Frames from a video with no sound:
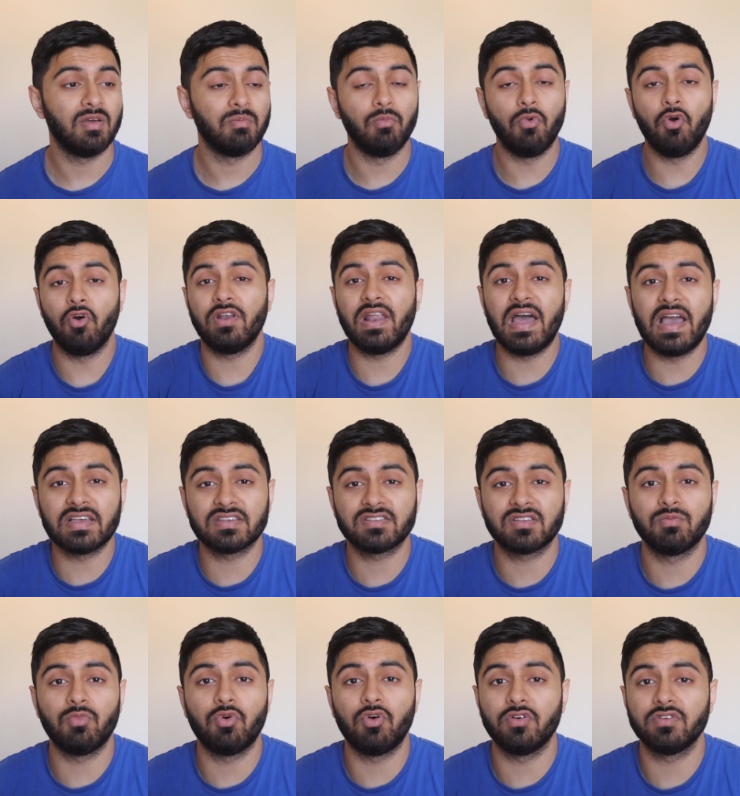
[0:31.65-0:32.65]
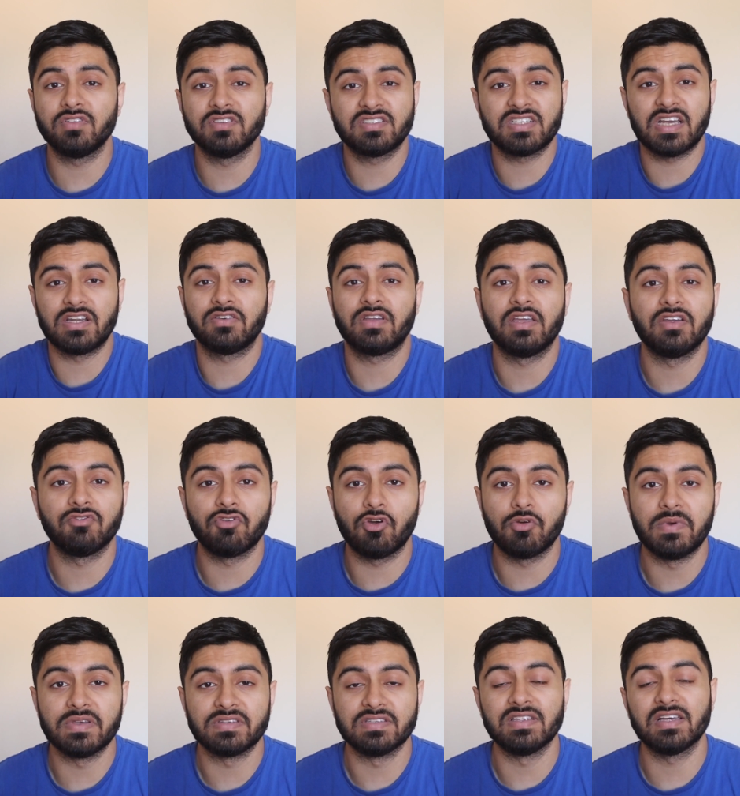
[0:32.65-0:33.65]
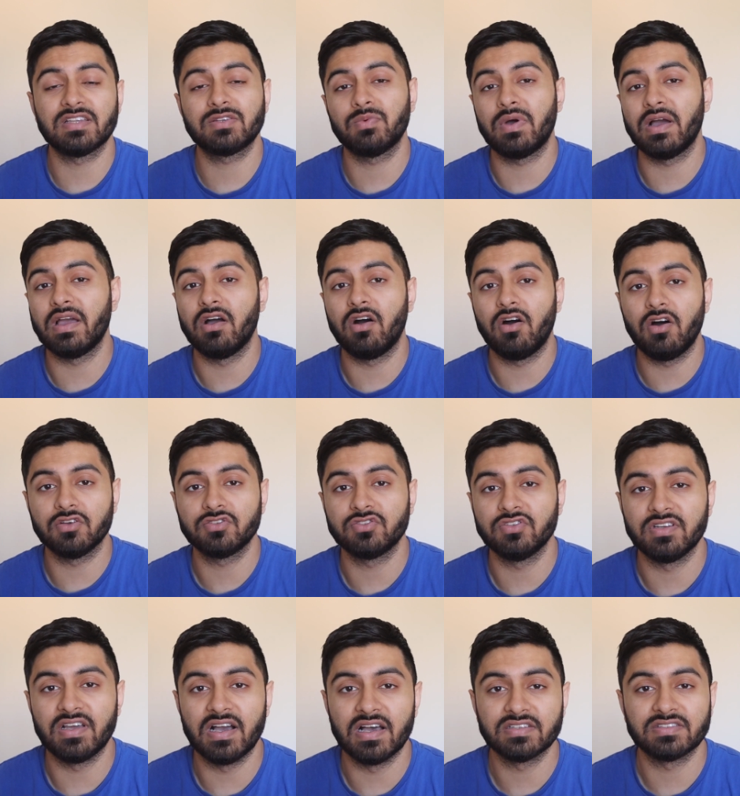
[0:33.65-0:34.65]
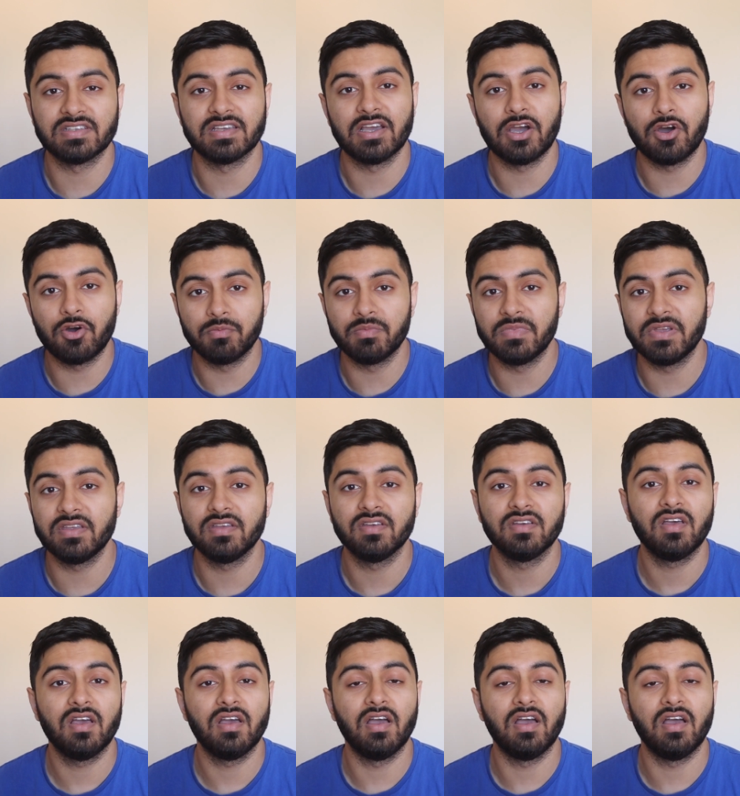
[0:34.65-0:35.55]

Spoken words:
More likes, the more this channel can grow, basically. That's why I ask you guys to help me.